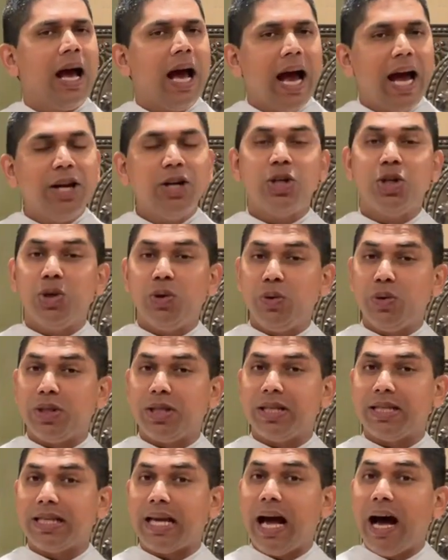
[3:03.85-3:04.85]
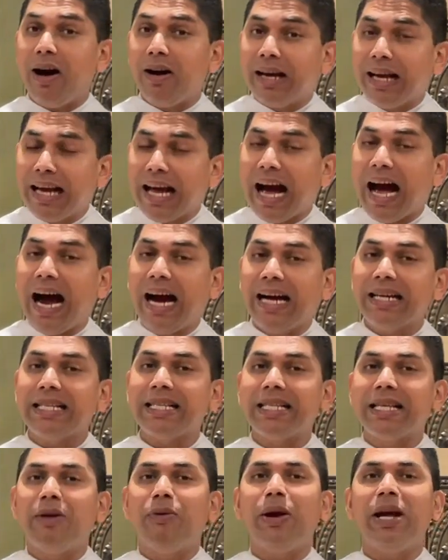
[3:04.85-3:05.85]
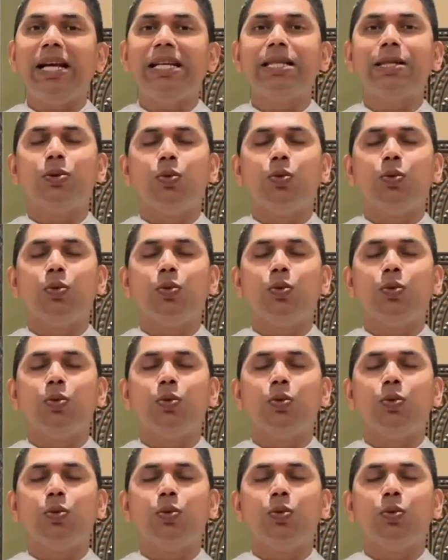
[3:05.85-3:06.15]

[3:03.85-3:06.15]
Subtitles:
and shows us how God's grace